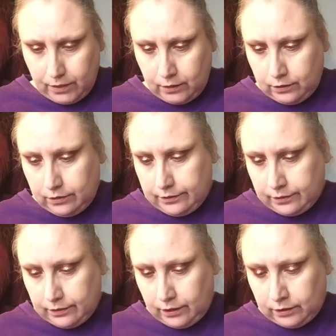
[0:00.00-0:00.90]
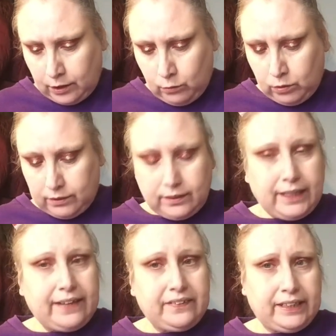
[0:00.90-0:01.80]
because I don't want to
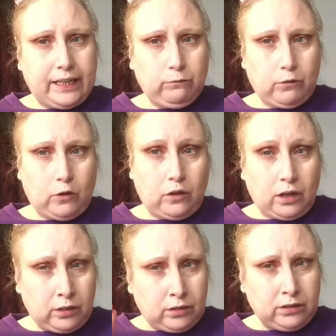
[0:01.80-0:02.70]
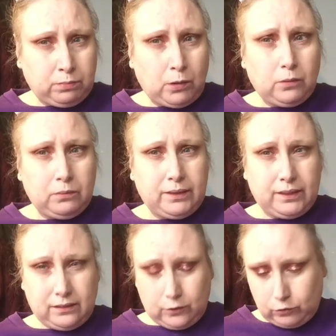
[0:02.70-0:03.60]
get the name wrong. I'm going to put them in
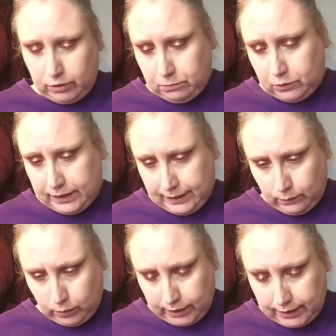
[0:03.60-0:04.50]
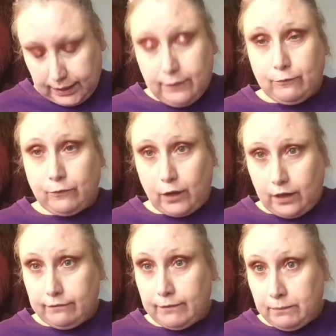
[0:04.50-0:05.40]
the description anyway, if
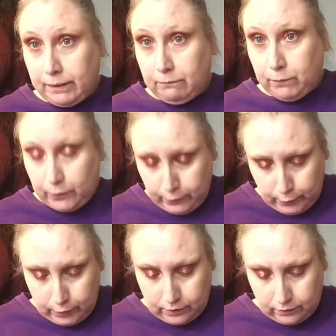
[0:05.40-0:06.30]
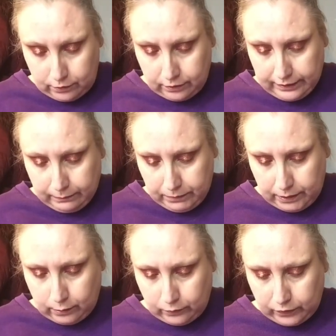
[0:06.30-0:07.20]
I remember. Just let me
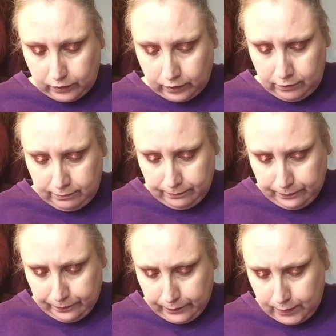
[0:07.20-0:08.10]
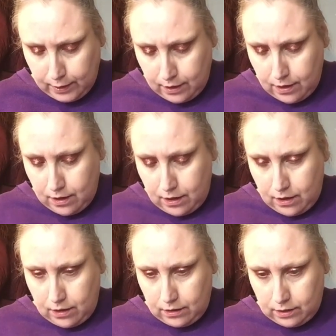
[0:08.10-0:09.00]
know if I don't.
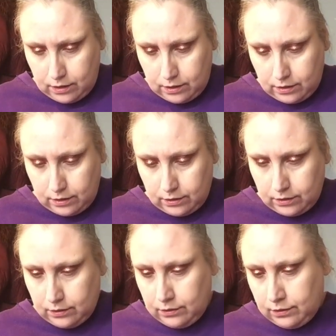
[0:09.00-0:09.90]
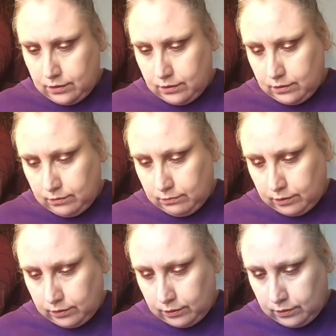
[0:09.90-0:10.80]
And
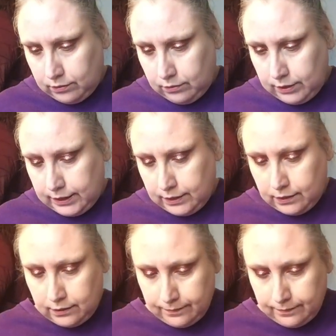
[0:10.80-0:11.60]
there.